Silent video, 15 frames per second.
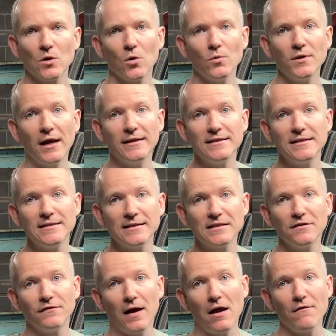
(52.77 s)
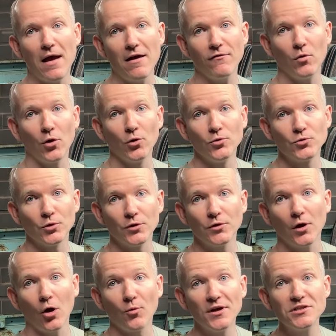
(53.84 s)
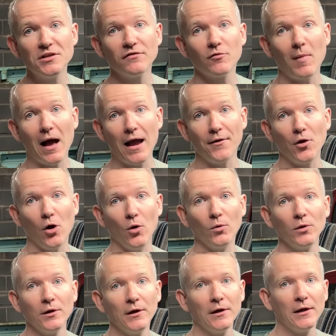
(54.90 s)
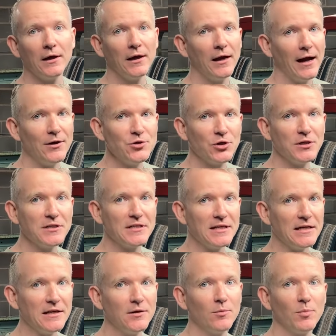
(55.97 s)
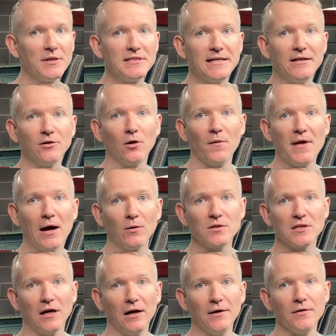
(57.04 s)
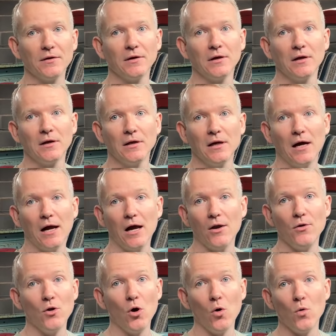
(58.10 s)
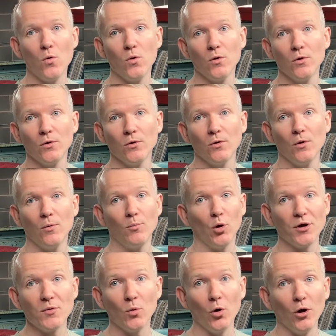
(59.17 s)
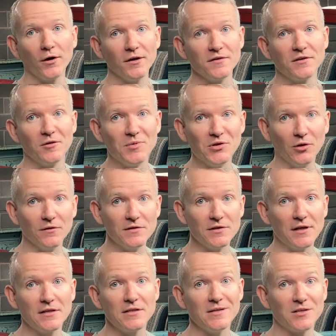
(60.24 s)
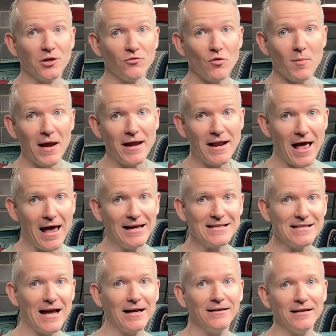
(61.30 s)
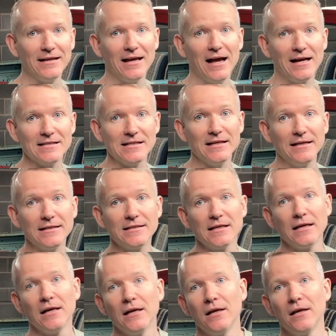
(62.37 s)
So 1965 F100, originally from Idaho. As you can see, patinaed on the outside. No bodywork is going to be done to this. It's going to remain exactly as it is.